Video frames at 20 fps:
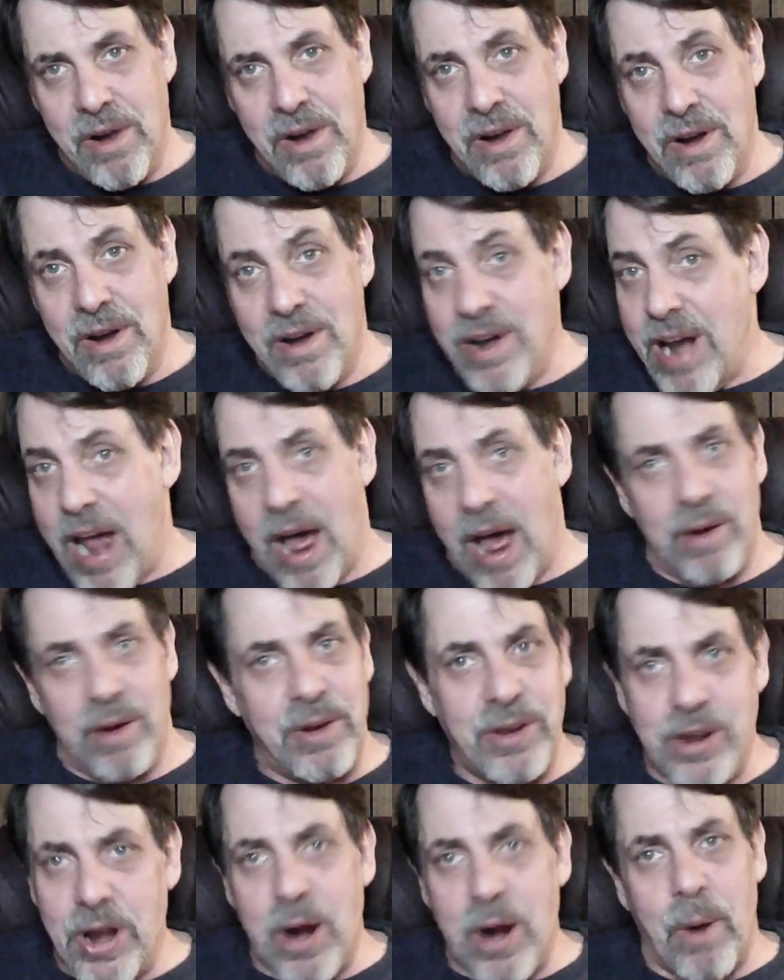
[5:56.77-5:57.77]
No,
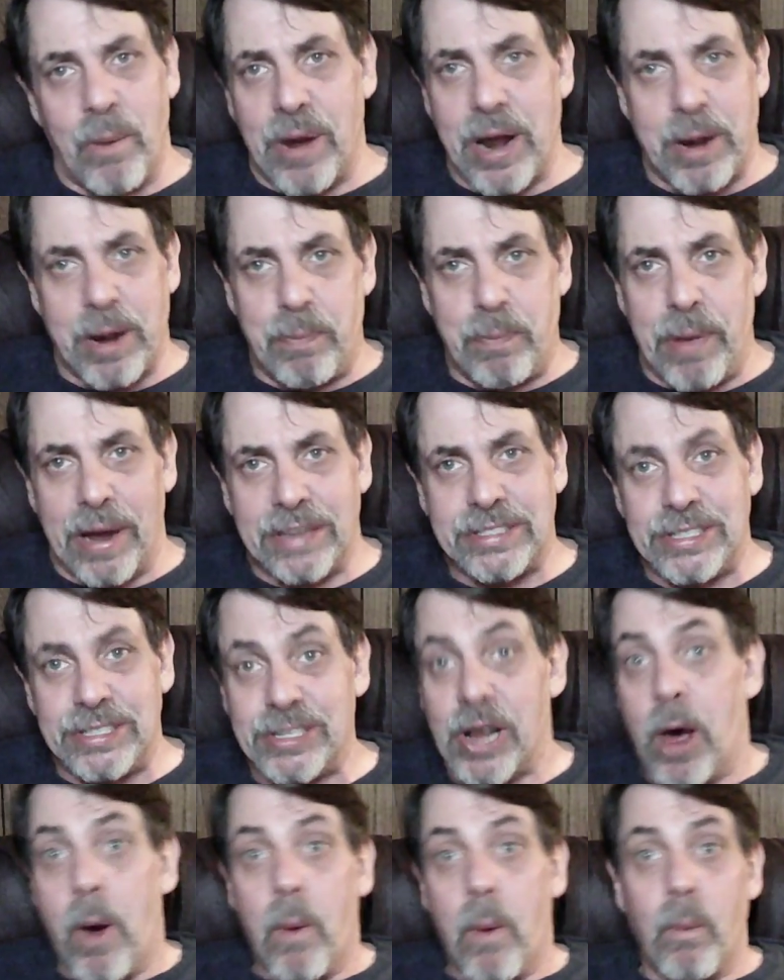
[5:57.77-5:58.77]
you don't get to pick and choose.
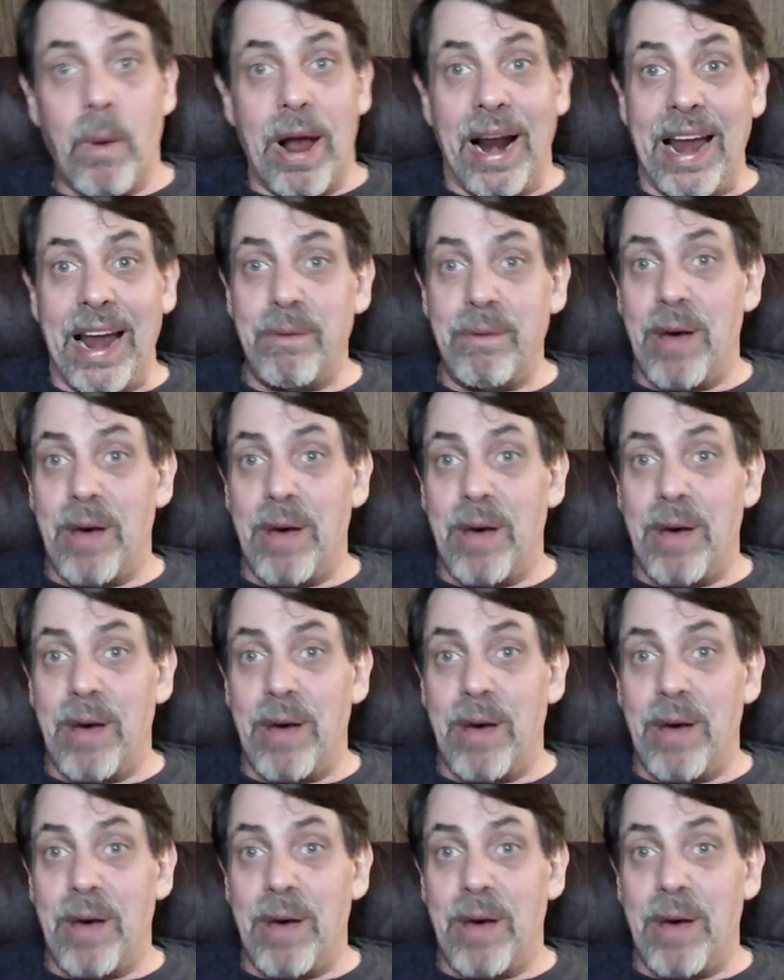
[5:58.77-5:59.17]
Well,